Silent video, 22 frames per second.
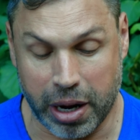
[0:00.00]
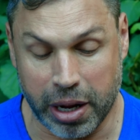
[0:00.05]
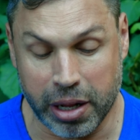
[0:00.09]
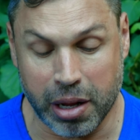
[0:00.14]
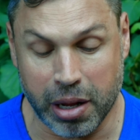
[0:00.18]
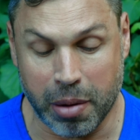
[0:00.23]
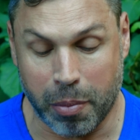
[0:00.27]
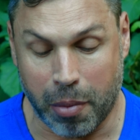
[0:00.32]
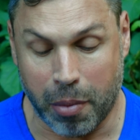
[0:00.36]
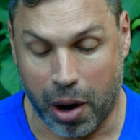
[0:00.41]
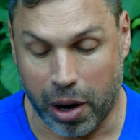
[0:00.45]

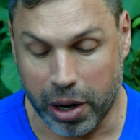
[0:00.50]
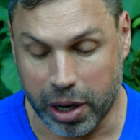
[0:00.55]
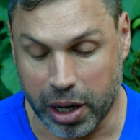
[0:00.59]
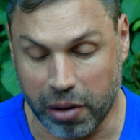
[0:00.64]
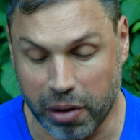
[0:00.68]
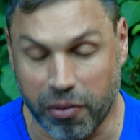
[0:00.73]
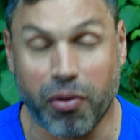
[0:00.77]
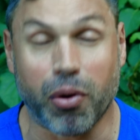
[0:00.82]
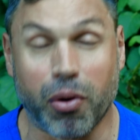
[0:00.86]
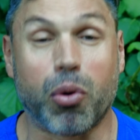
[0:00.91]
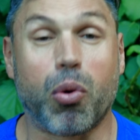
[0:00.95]
in the
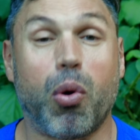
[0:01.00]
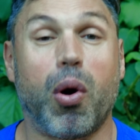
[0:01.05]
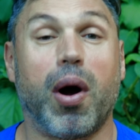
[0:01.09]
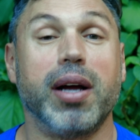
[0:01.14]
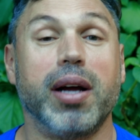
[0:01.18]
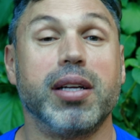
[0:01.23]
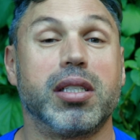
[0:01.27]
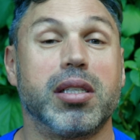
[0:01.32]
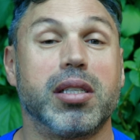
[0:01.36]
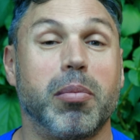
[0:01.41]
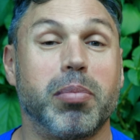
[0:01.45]
market for
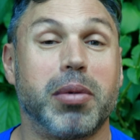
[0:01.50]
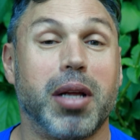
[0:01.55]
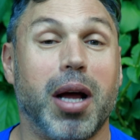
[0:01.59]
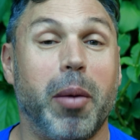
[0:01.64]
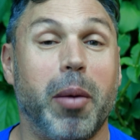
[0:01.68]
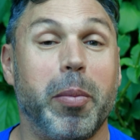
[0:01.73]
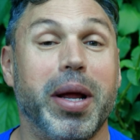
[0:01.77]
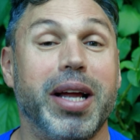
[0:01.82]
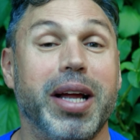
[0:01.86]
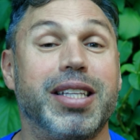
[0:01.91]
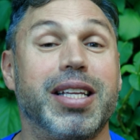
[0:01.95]
quite some
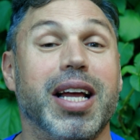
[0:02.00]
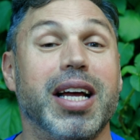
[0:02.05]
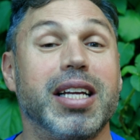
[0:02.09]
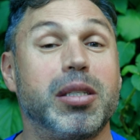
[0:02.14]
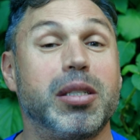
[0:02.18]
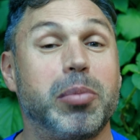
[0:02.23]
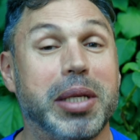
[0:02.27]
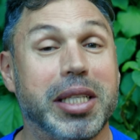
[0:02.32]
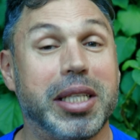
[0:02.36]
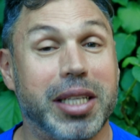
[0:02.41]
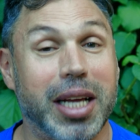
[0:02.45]
time. It
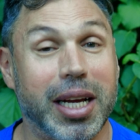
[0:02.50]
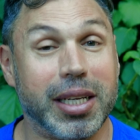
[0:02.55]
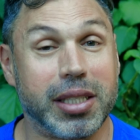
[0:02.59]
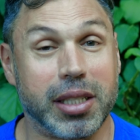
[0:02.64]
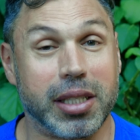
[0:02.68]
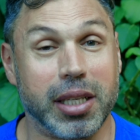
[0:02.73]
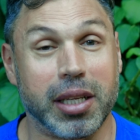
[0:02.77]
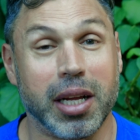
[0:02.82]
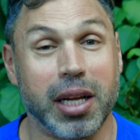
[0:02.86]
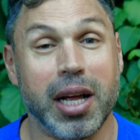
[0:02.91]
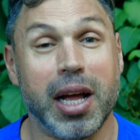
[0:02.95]
has been
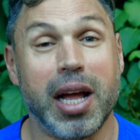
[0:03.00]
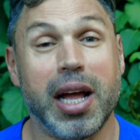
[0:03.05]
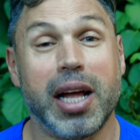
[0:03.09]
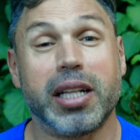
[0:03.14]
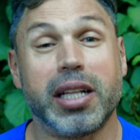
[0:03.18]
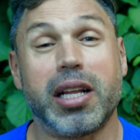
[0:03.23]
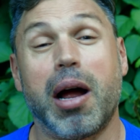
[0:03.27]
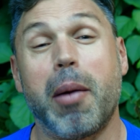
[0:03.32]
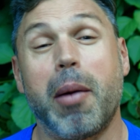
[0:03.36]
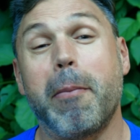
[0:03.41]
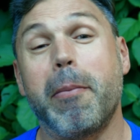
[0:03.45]
tested.
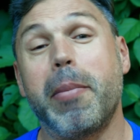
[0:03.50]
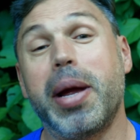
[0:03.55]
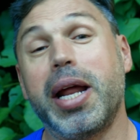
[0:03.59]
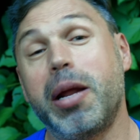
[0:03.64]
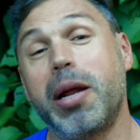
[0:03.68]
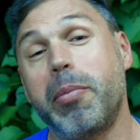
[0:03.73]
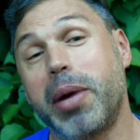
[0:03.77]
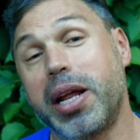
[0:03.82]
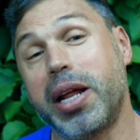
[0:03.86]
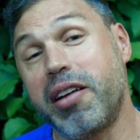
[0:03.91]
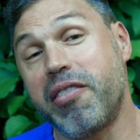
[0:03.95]
There are
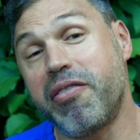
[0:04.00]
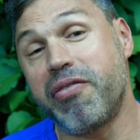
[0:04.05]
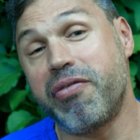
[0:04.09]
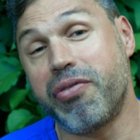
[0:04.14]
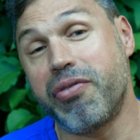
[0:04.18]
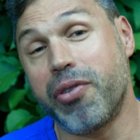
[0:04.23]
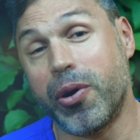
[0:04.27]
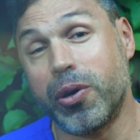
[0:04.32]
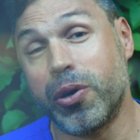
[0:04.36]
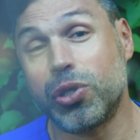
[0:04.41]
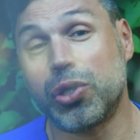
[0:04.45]
many, many
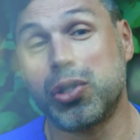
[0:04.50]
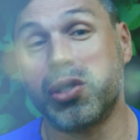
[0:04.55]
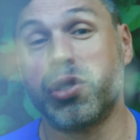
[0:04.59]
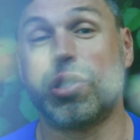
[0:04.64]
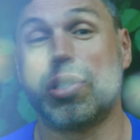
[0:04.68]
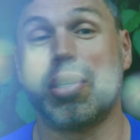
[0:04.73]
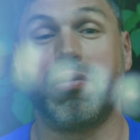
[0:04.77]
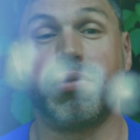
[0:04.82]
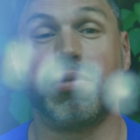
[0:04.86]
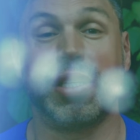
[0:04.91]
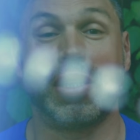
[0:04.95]

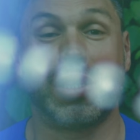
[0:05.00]
versions of